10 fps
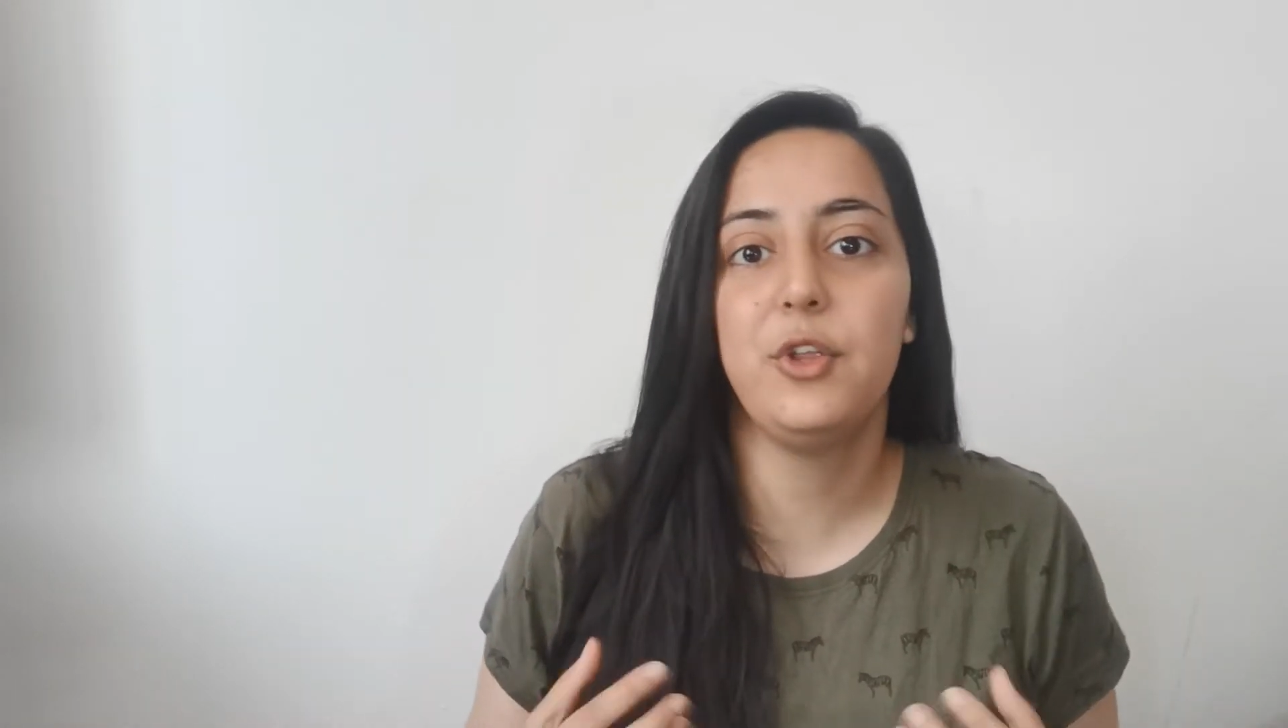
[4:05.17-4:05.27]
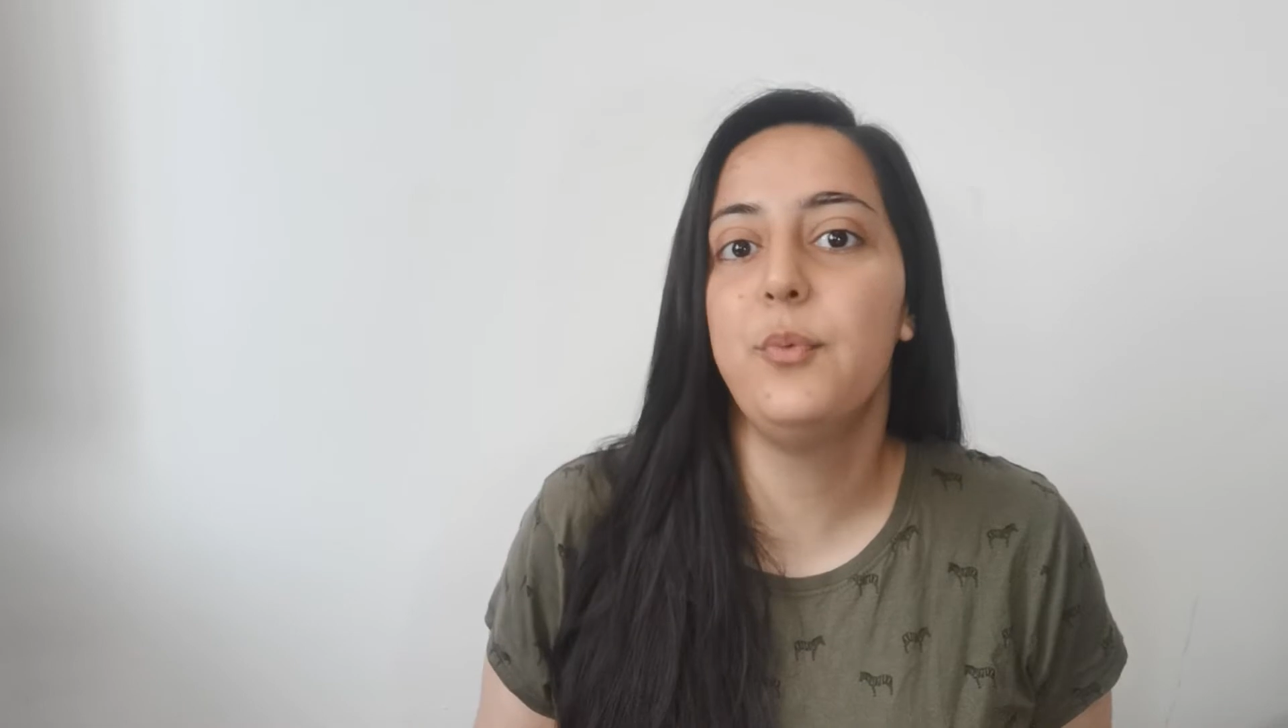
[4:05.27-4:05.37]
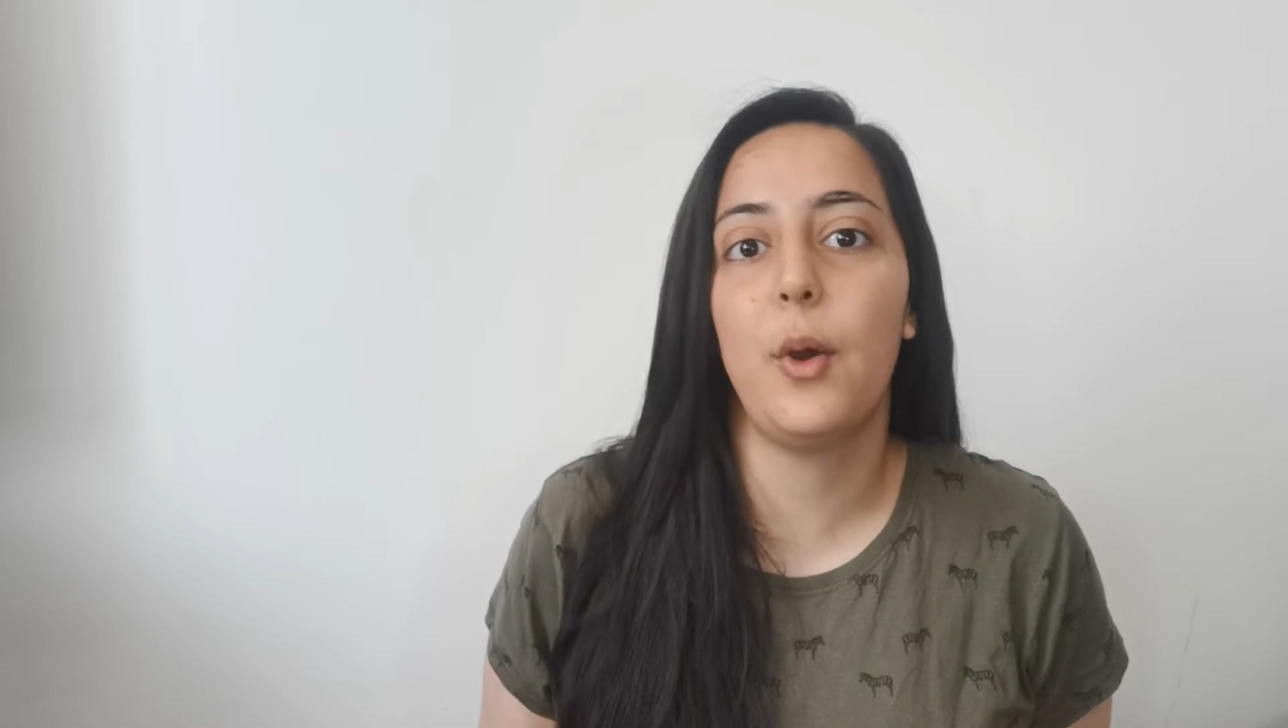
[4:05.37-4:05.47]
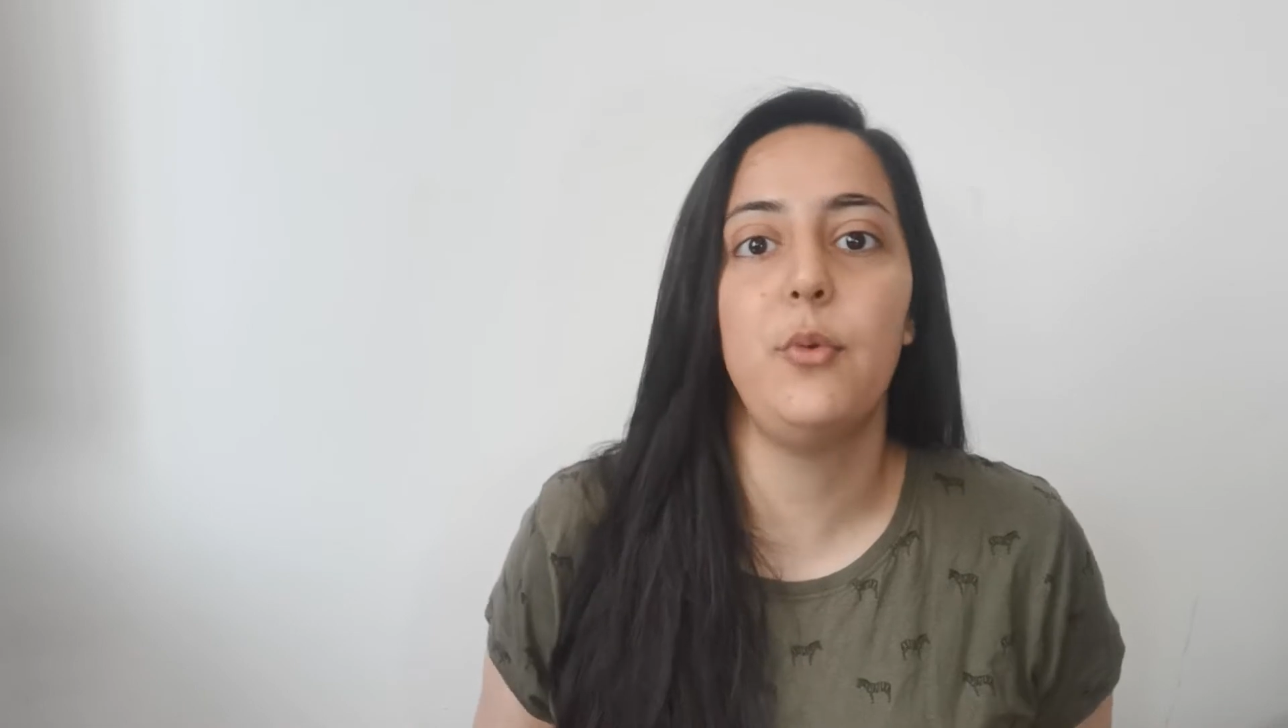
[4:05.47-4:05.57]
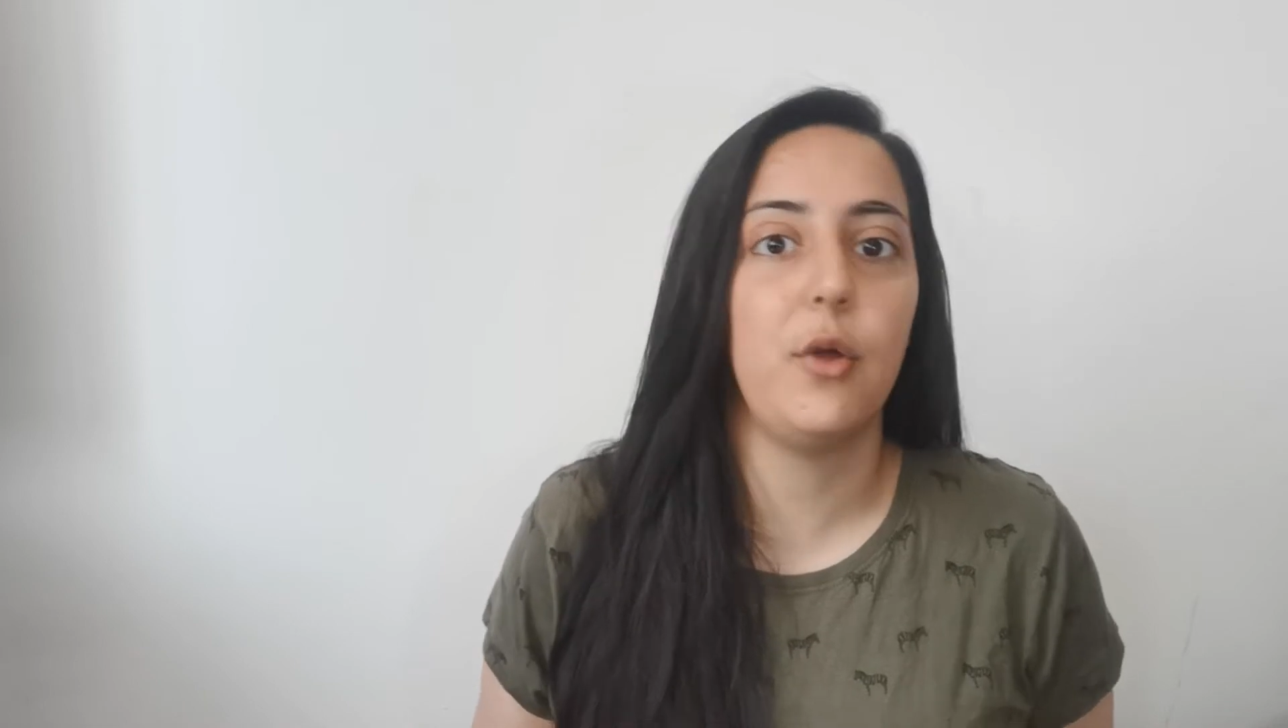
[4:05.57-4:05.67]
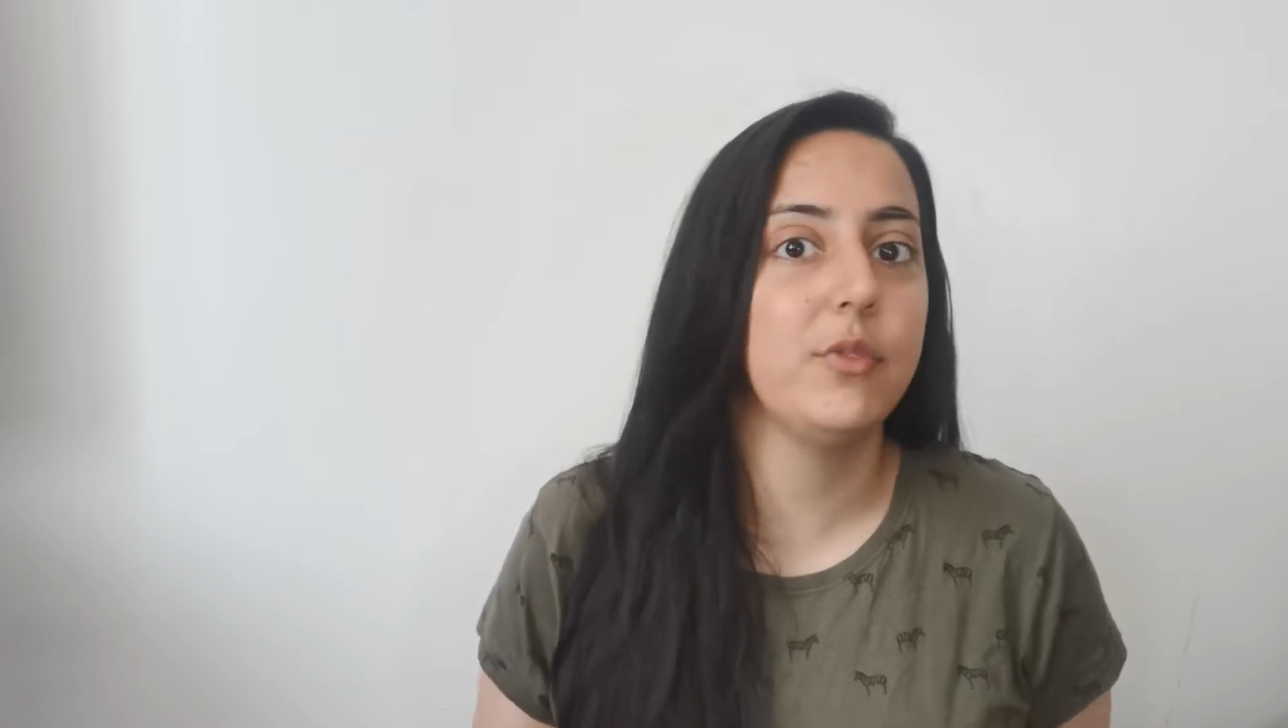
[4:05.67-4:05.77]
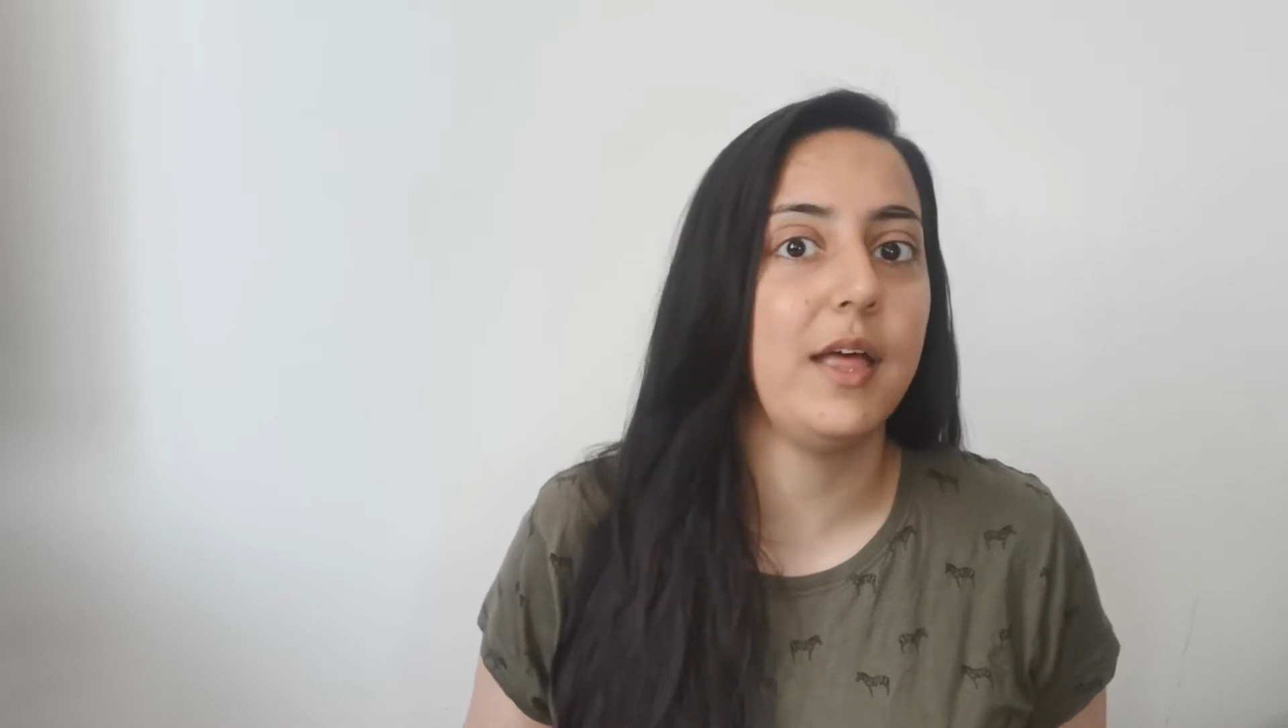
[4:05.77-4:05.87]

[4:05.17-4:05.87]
you won't know